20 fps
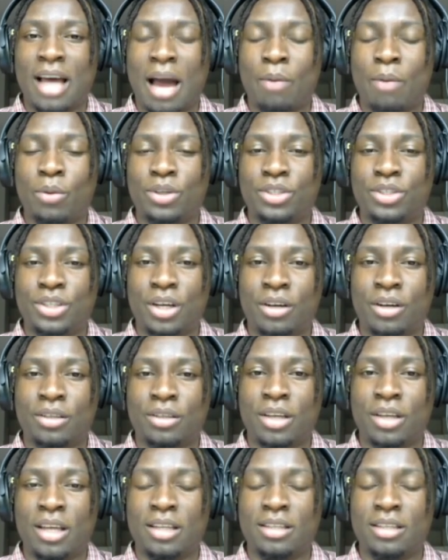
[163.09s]
I would
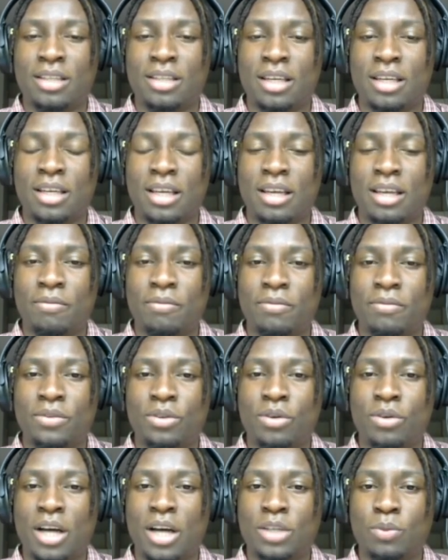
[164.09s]
share and see if
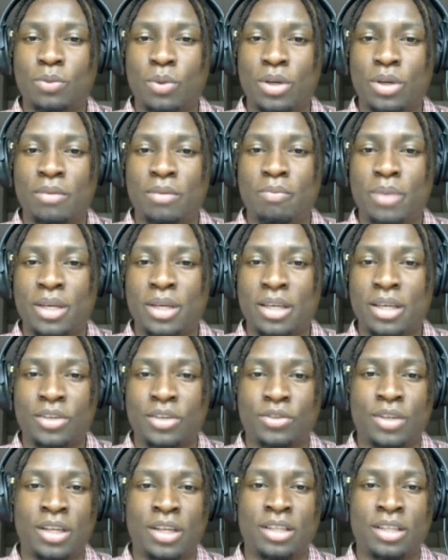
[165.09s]
you guys would be
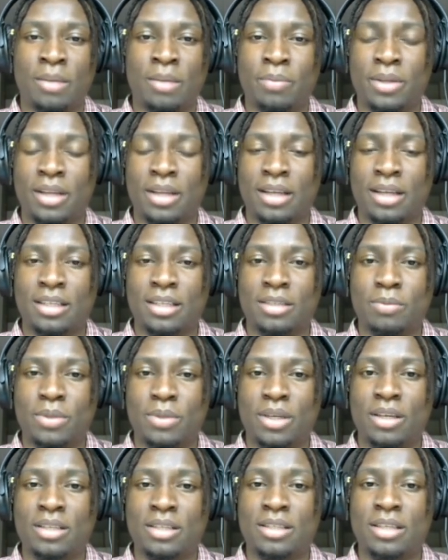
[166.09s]
interested in something like this,
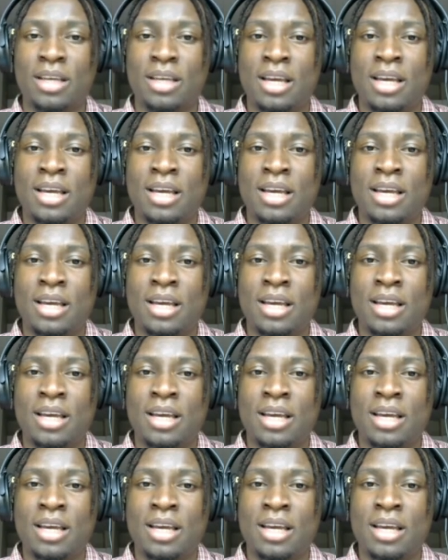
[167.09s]
because